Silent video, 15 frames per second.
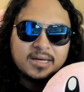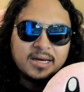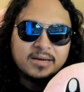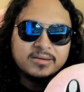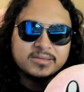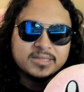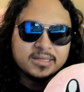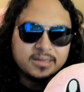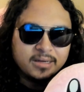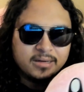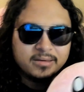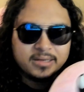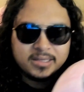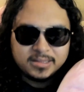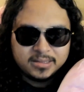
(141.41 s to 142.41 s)
I was like, all
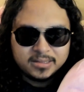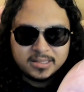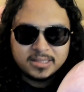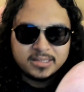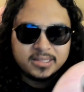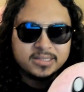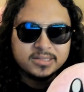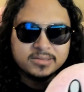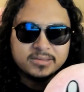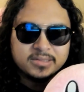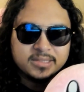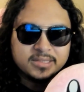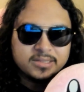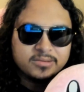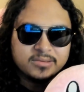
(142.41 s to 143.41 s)
right, you let nature
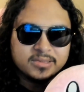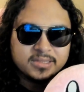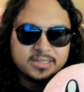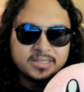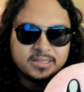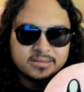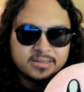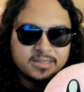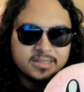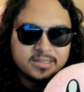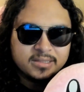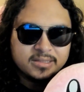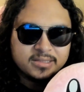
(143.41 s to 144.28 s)
run its course there.